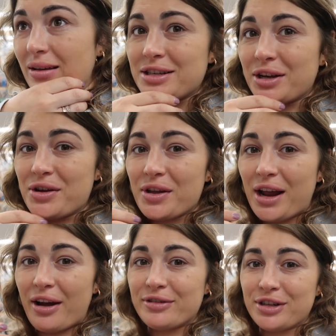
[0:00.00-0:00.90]
They tell you that
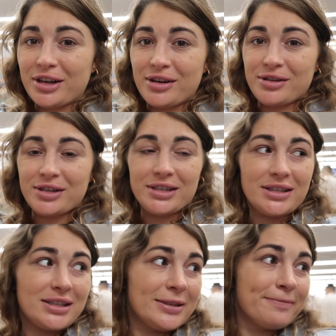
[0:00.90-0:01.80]
after you
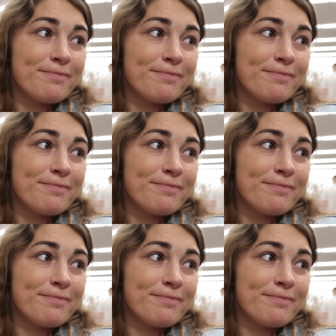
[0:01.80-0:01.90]
just